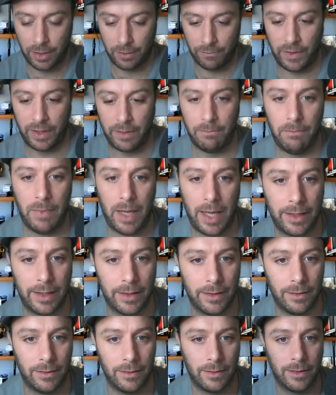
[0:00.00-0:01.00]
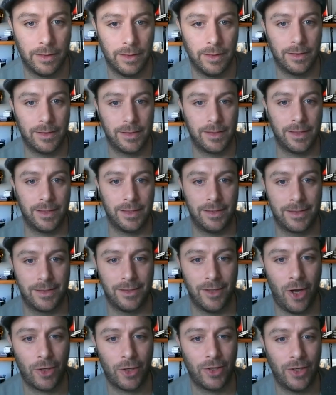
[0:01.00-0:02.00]
got very mangled since
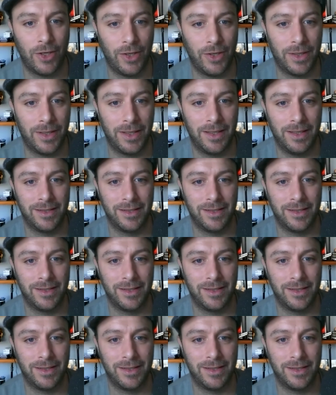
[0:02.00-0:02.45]
lockdown.